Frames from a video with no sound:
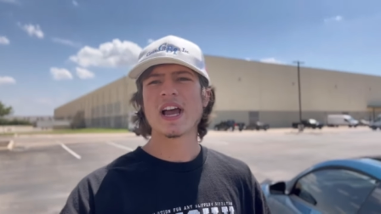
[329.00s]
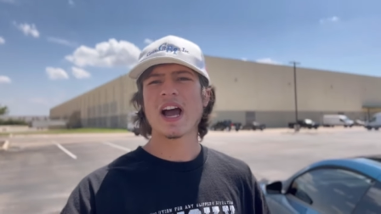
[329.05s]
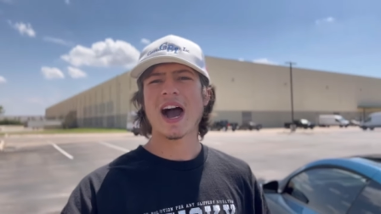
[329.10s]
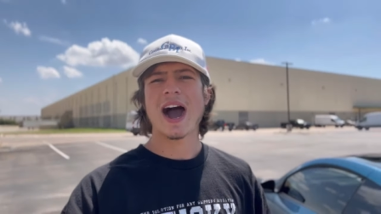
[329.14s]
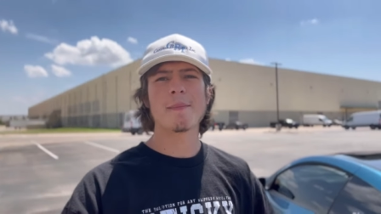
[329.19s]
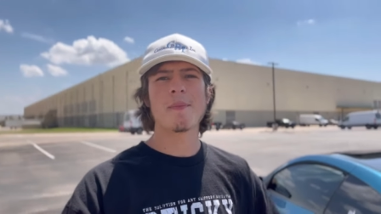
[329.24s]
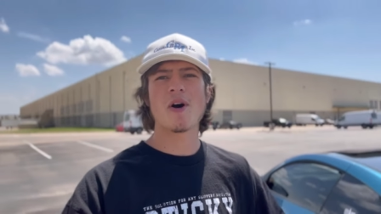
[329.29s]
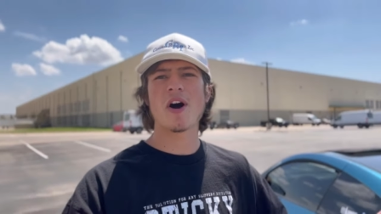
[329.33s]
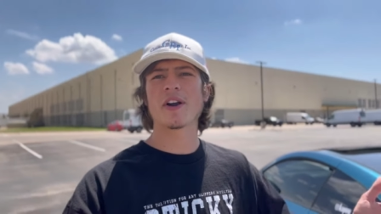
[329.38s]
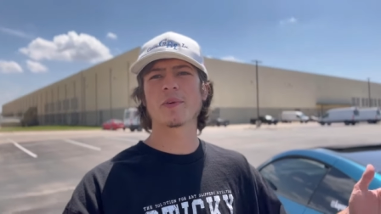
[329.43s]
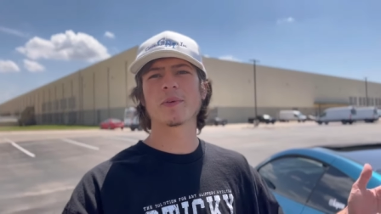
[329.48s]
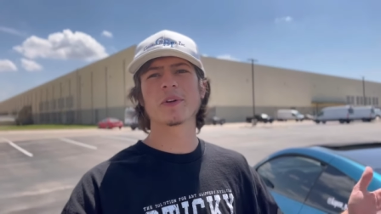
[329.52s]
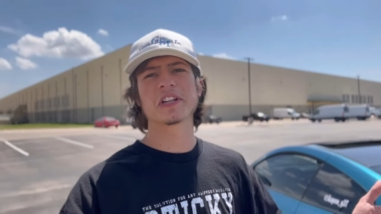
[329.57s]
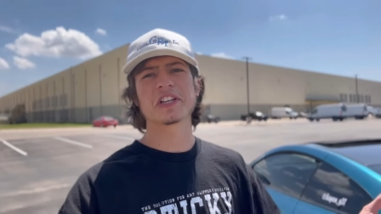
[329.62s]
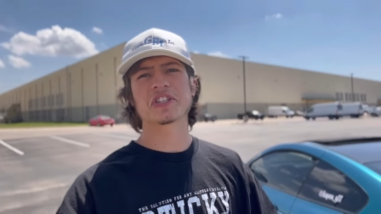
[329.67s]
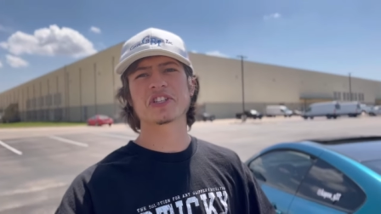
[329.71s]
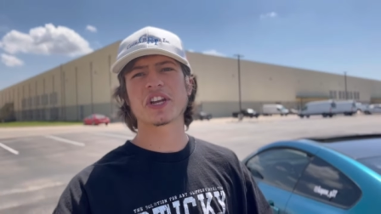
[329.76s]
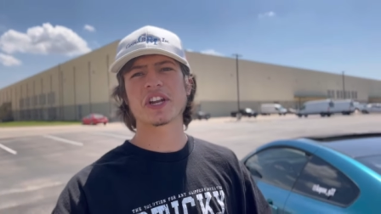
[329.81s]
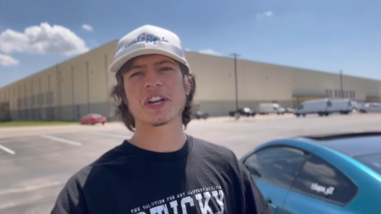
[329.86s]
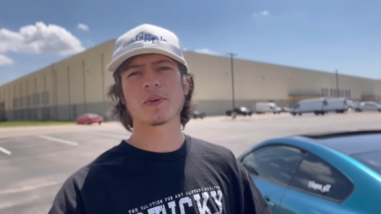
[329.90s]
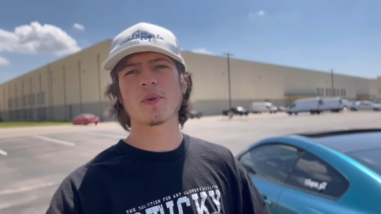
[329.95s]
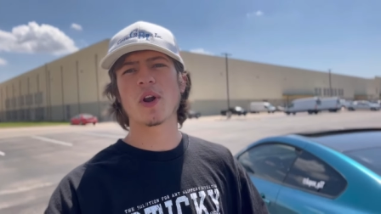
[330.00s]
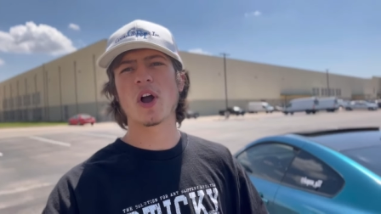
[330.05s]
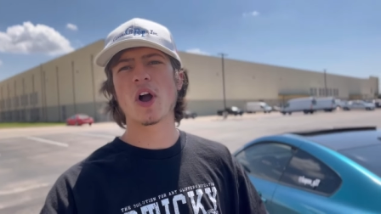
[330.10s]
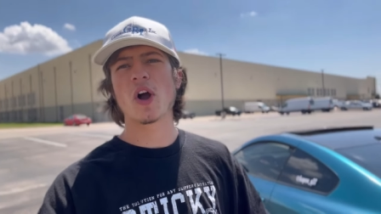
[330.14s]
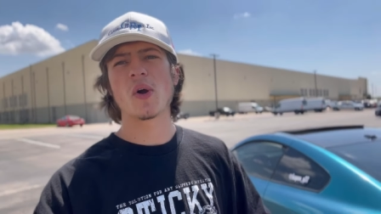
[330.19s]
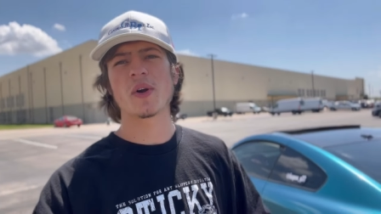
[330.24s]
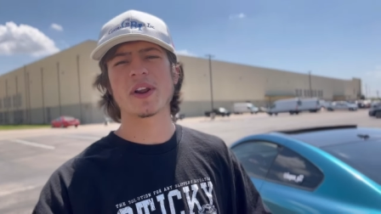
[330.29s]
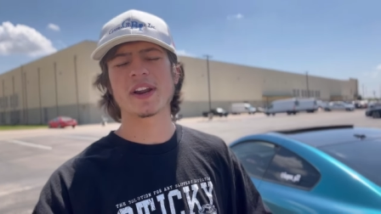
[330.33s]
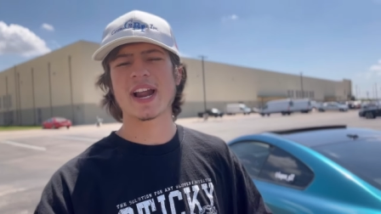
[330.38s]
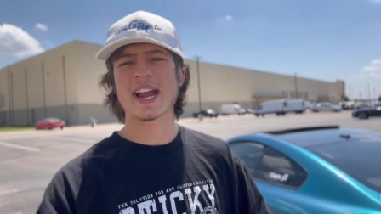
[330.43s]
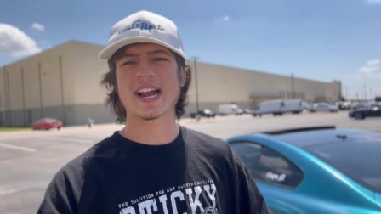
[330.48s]
I'm on a really shitty
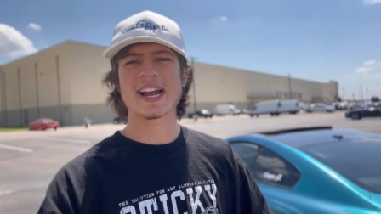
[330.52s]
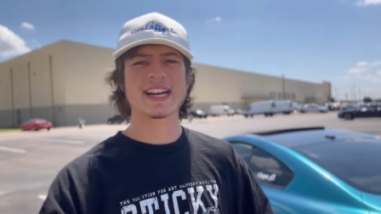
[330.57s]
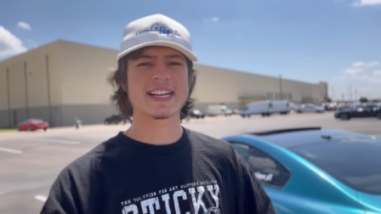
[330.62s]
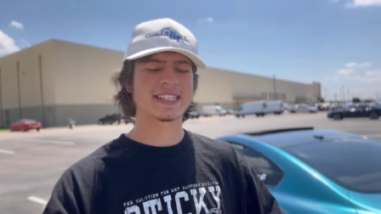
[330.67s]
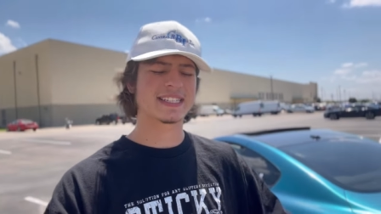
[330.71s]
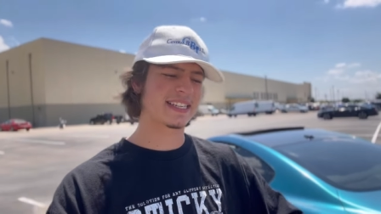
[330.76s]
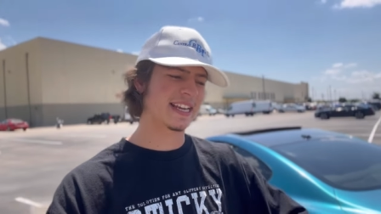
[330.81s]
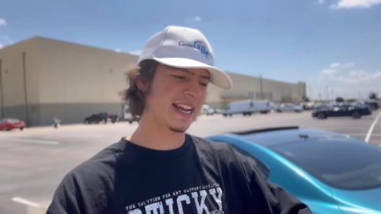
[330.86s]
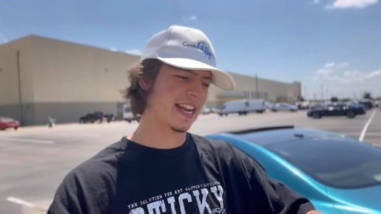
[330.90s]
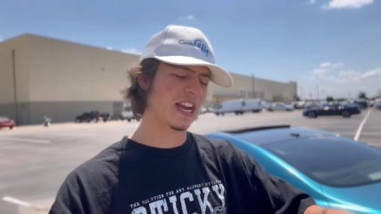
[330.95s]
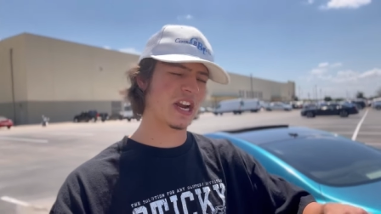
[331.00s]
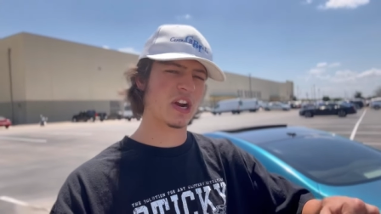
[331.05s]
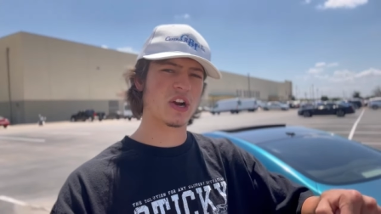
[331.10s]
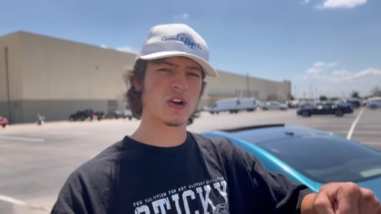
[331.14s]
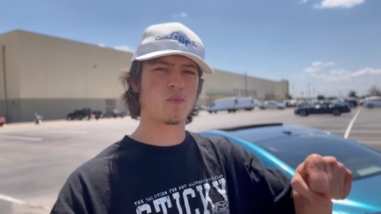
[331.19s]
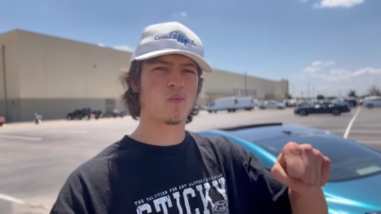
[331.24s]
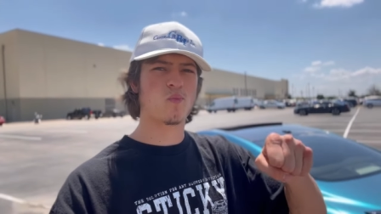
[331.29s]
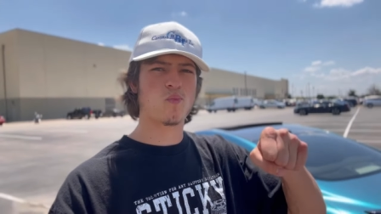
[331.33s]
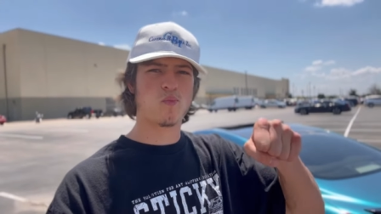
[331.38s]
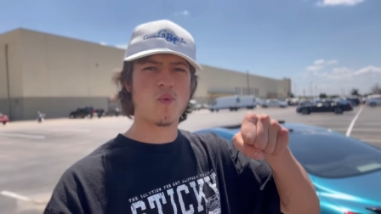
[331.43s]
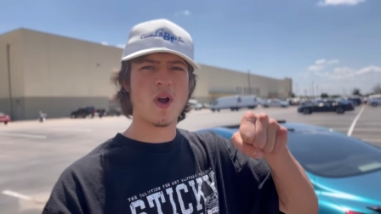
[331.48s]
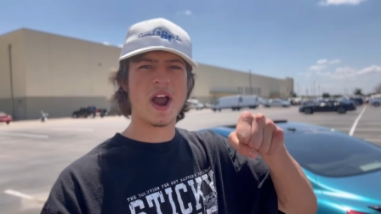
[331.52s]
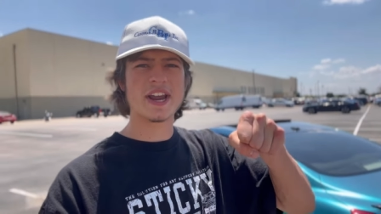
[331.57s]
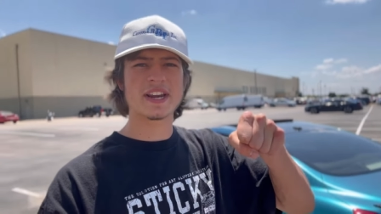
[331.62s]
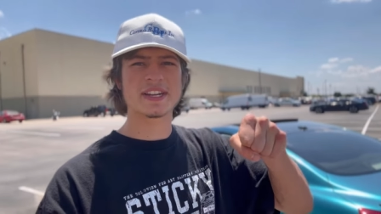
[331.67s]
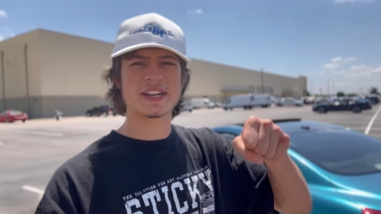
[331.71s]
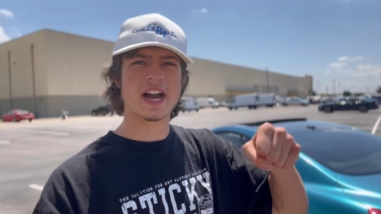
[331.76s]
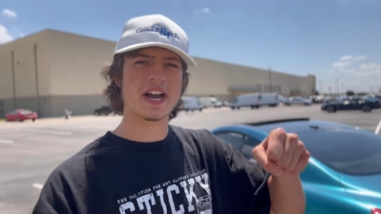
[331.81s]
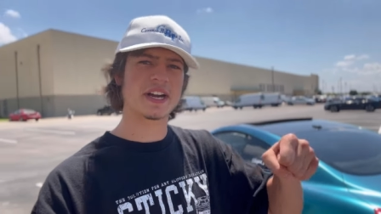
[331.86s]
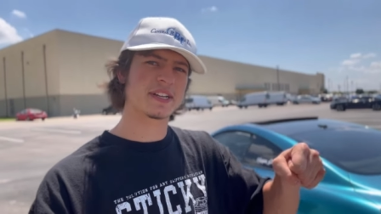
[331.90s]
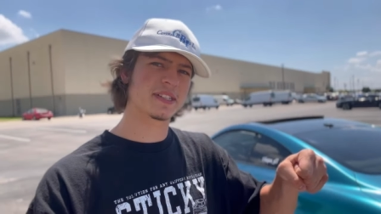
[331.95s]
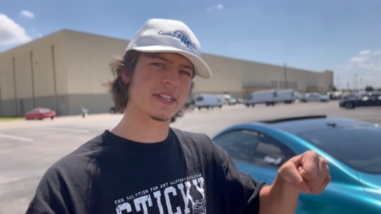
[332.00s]
road and I gotta sit here white
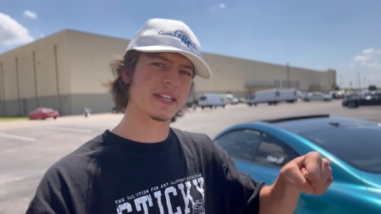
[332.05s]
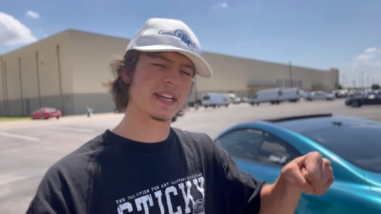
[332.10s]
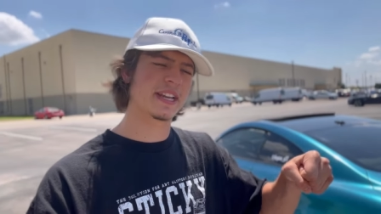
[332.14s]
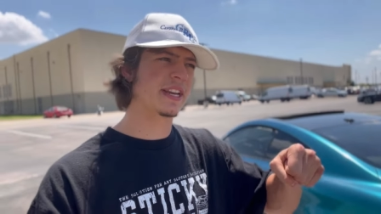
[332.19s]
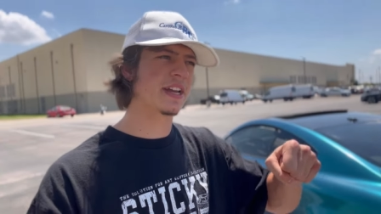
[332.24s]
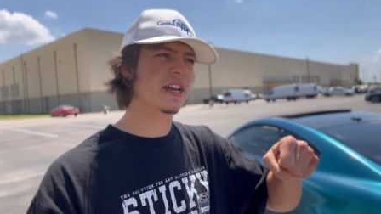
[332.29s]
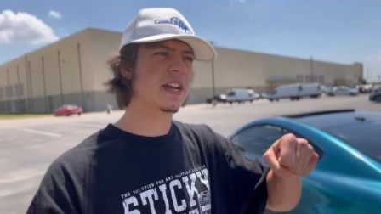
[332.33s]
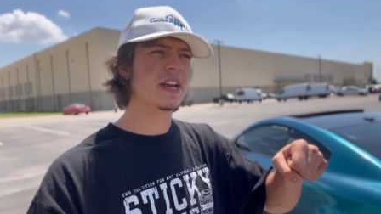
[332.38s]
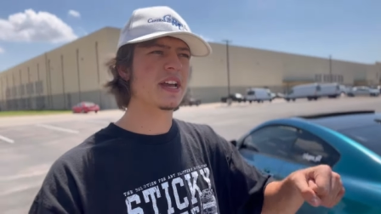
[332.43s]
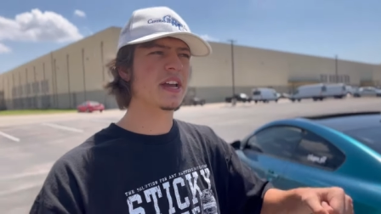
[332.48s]
knuckling,